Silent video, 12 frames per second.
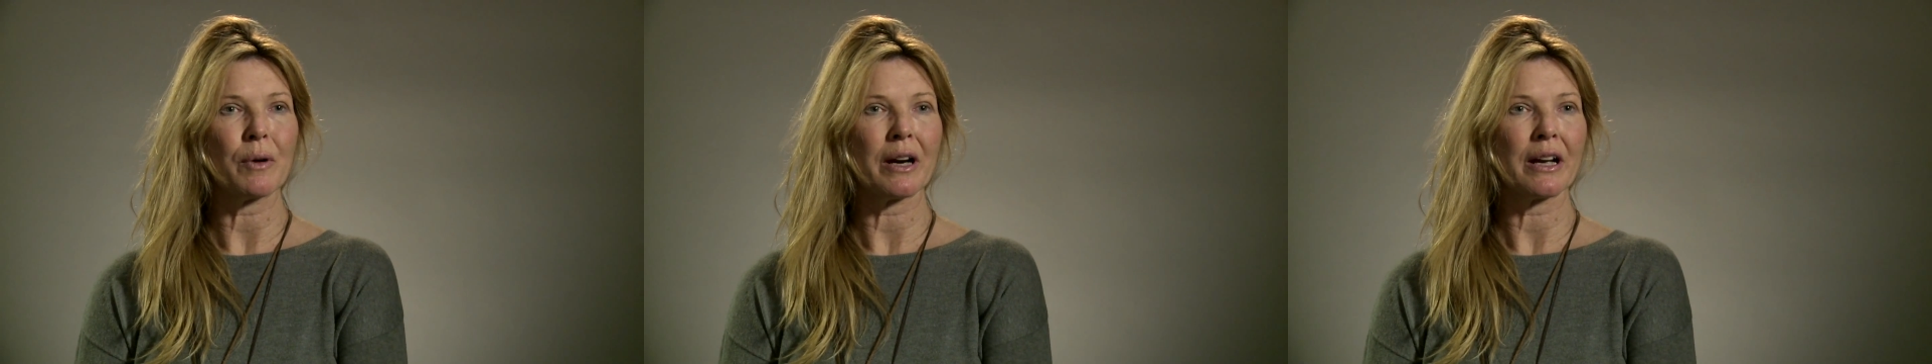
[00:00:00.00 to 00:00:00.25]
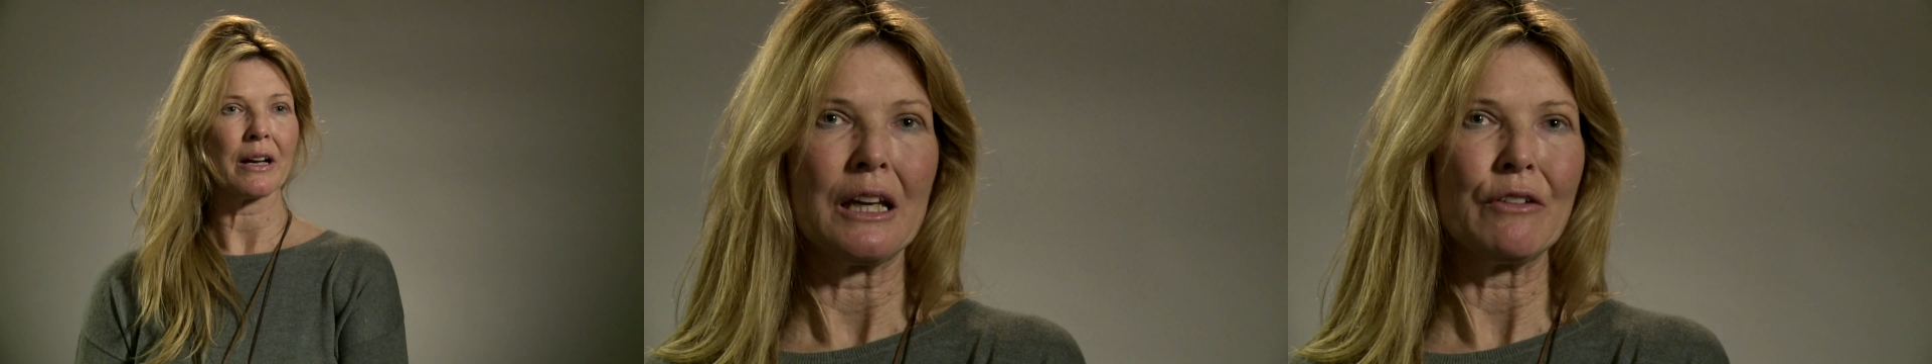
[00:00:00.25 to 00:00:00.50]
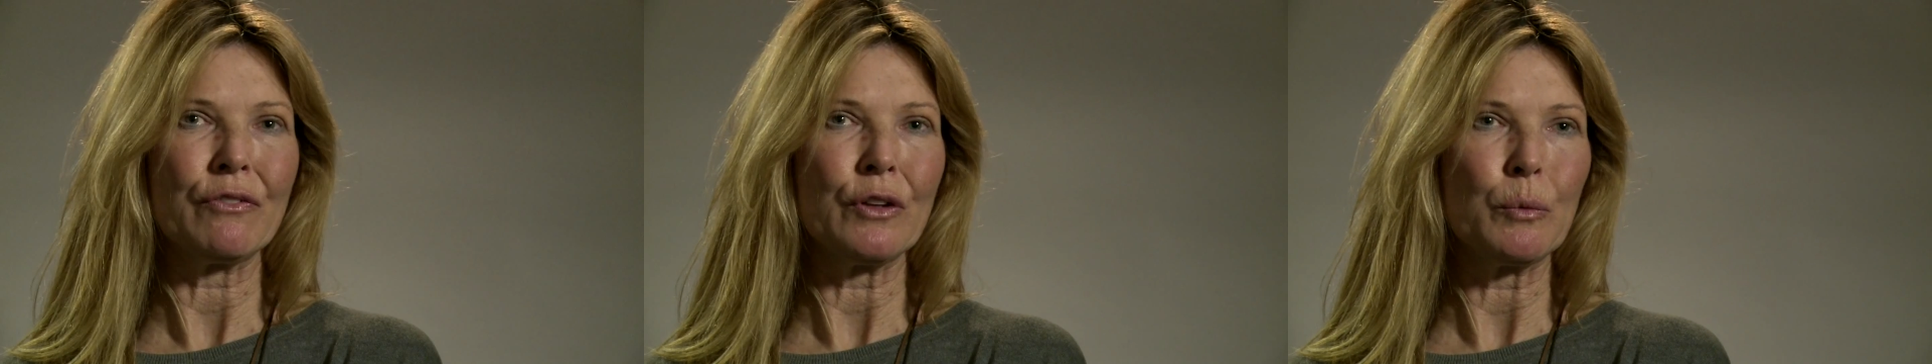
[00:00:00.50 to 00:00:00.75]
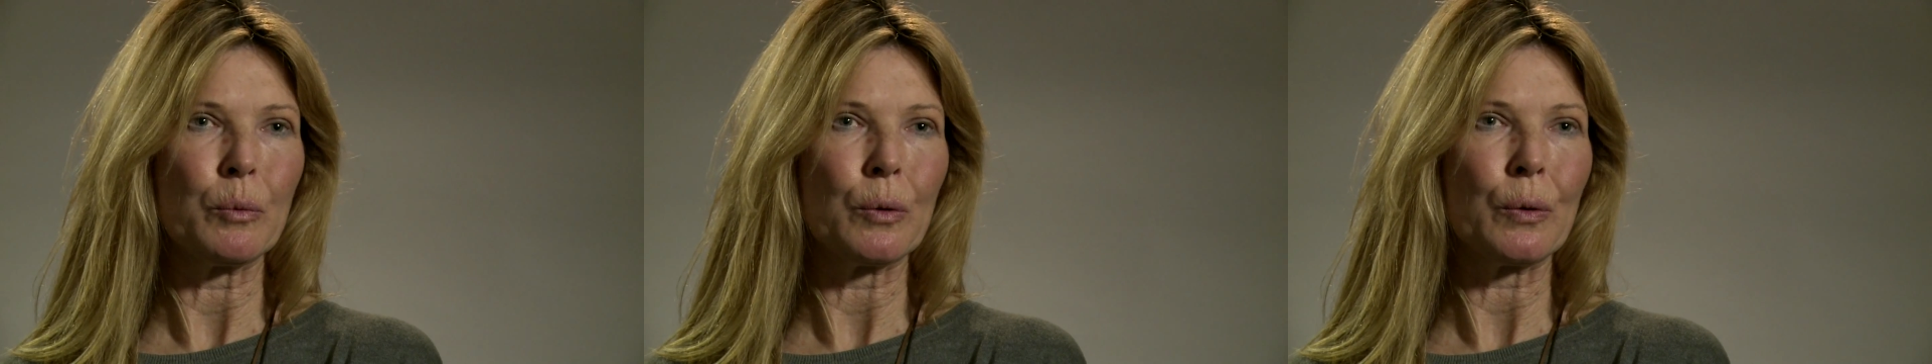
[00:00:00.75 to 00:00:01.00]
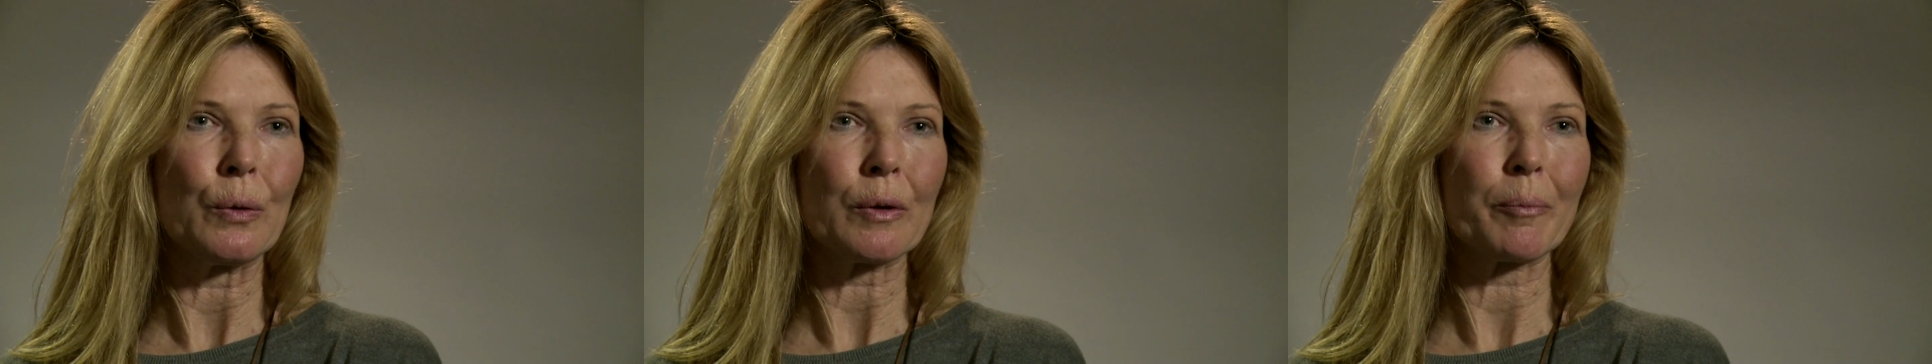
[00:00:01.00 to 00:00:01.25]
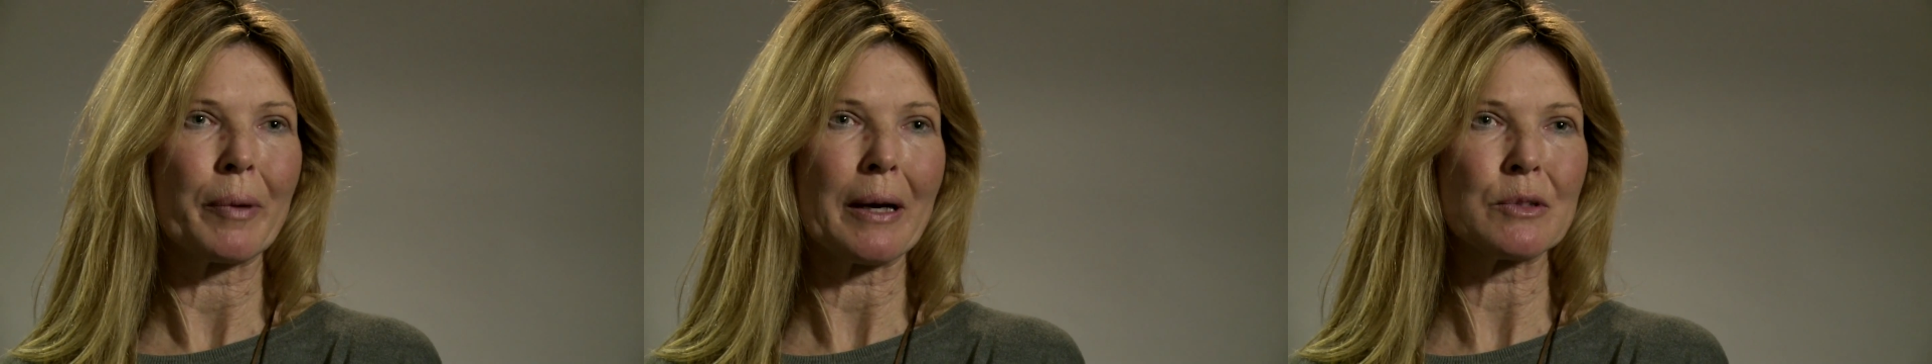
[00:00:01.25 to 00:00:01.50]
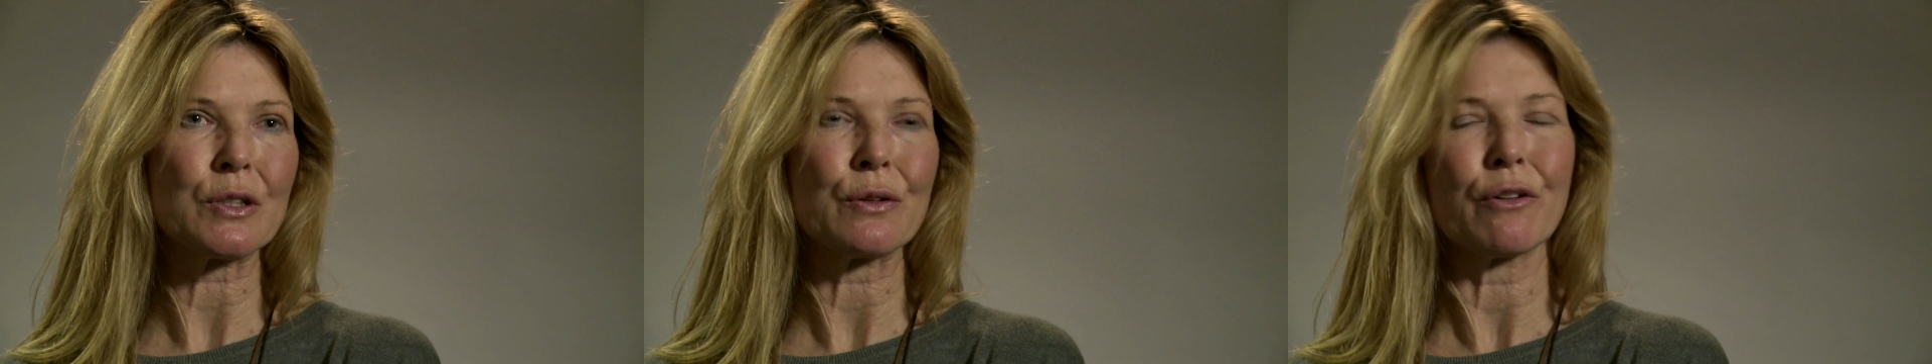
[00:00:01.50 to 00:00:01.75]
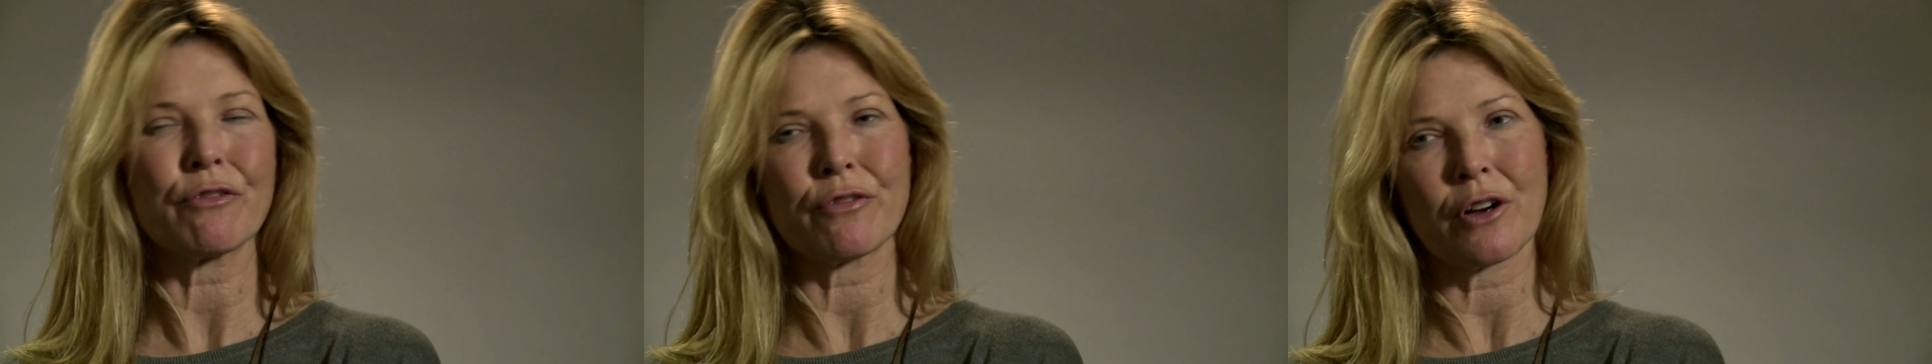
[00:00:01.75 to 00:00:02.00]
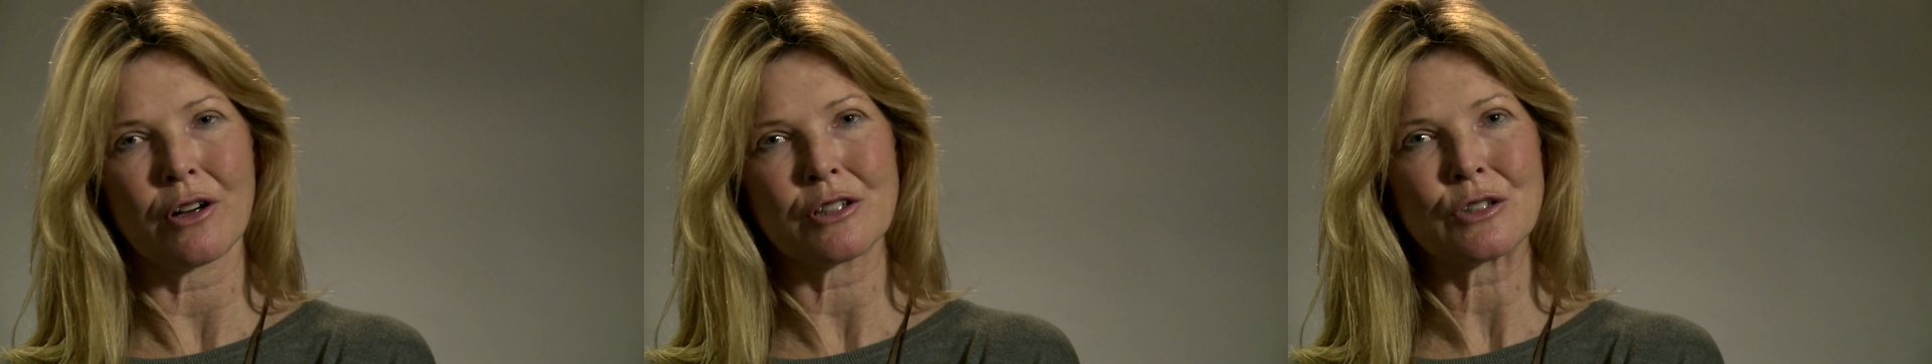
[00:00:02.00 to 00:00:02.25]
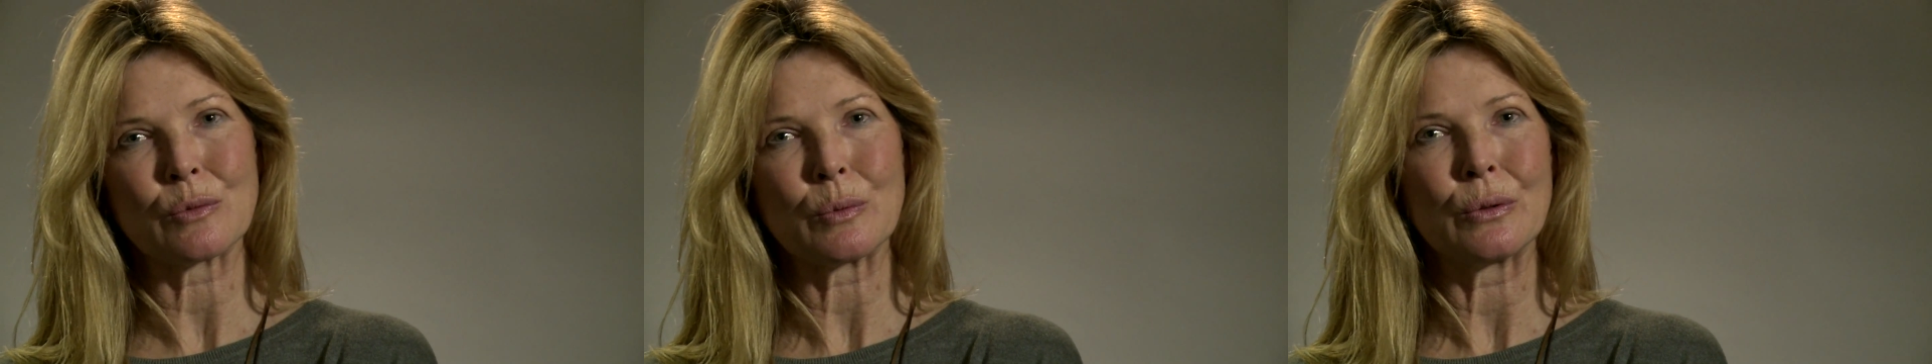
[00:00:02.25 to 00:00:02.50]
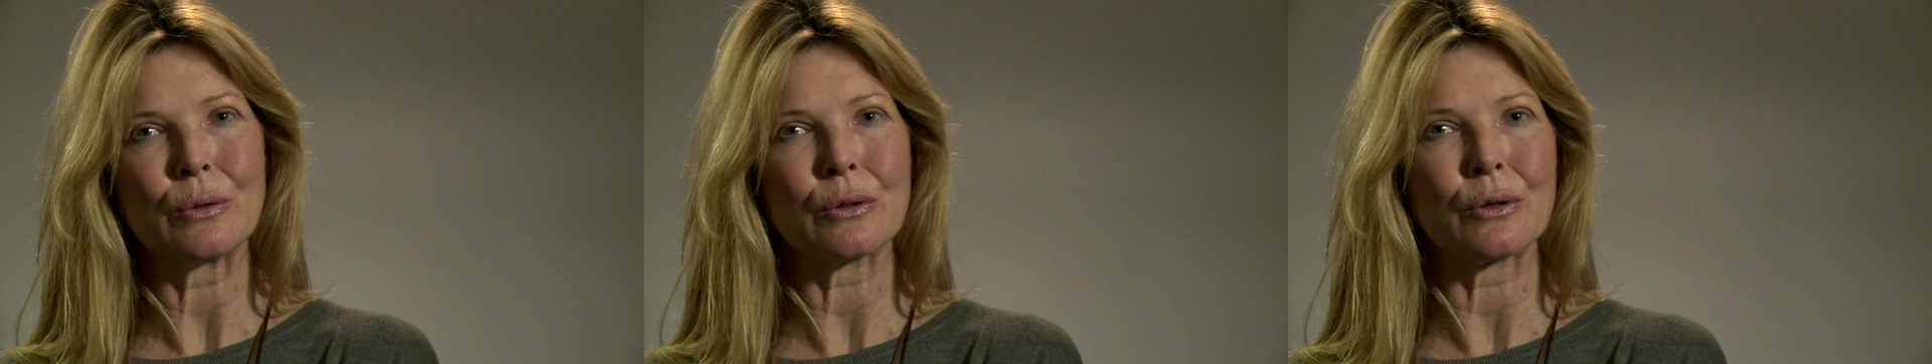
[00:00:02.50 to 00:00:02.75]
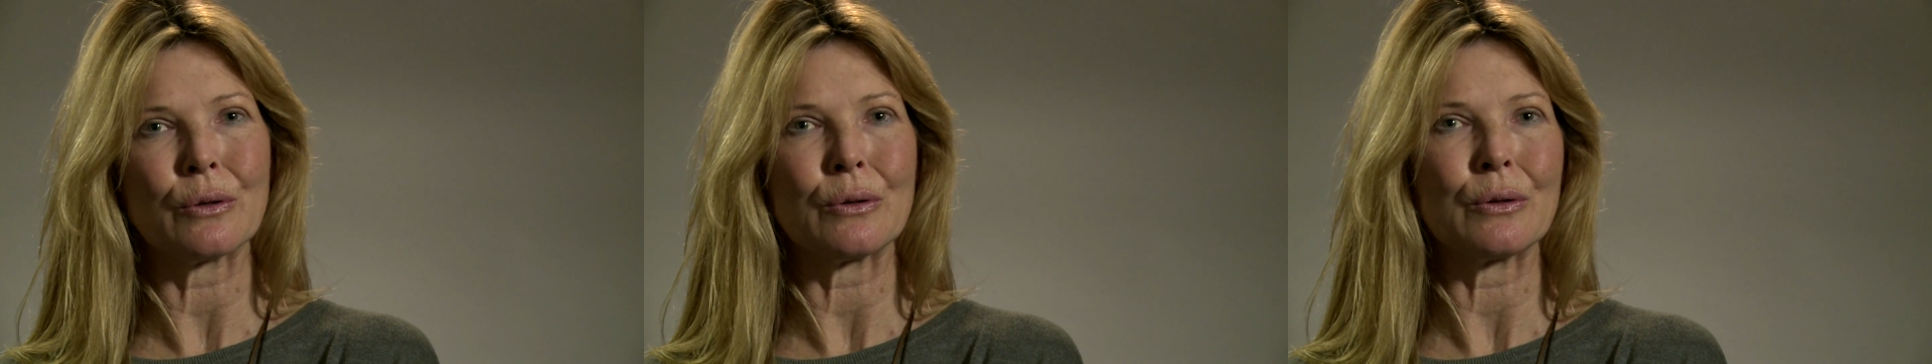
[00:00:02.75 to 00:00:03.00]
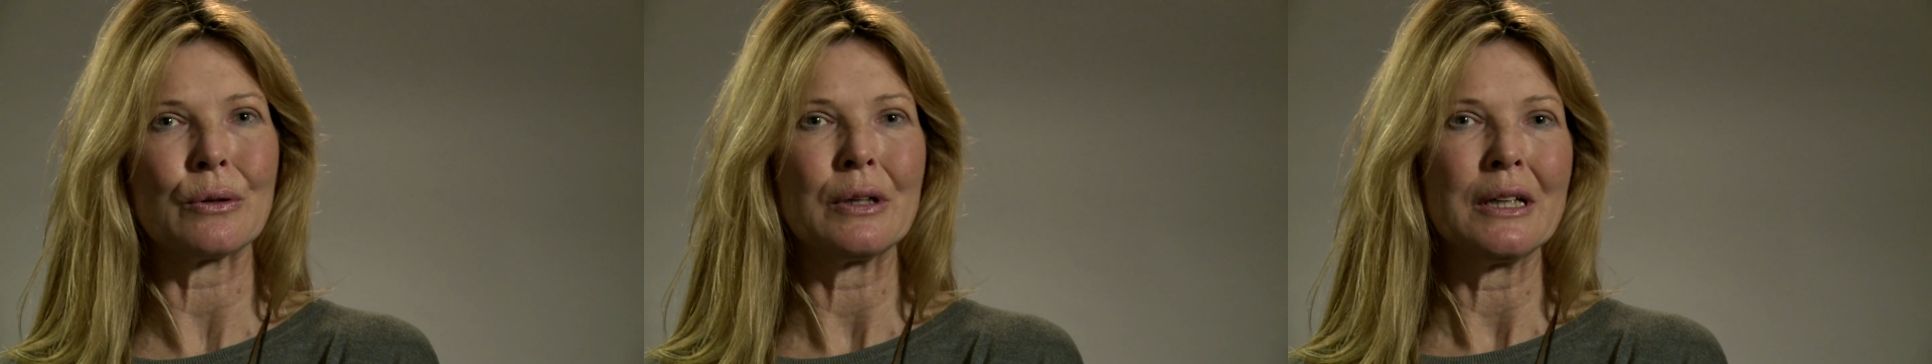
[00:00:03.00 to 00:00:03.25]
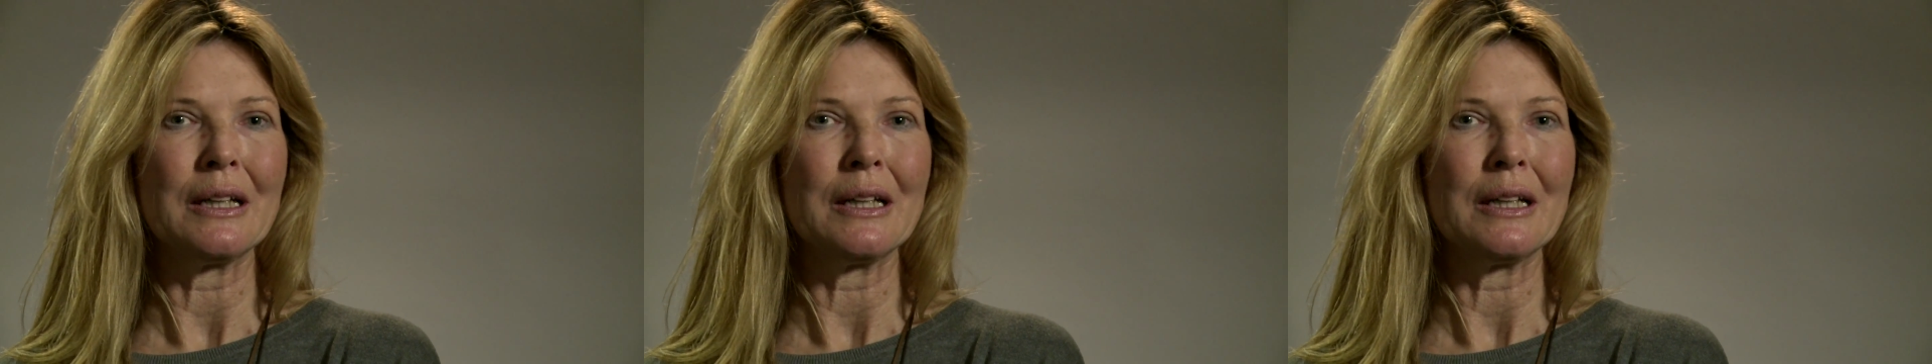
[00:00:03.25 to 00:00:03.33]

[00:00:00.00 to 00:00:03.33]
where if you walk, perhaps do a fast walk, or